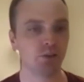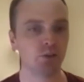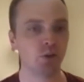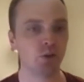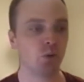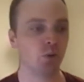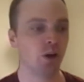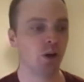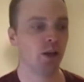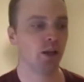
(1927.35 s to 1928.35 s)
So
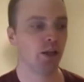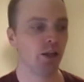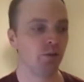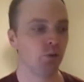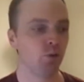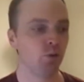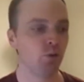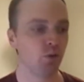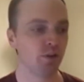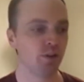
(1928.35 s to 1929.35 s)
if you have
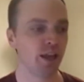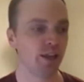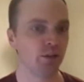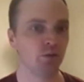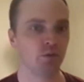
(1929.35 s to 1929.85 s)
not taken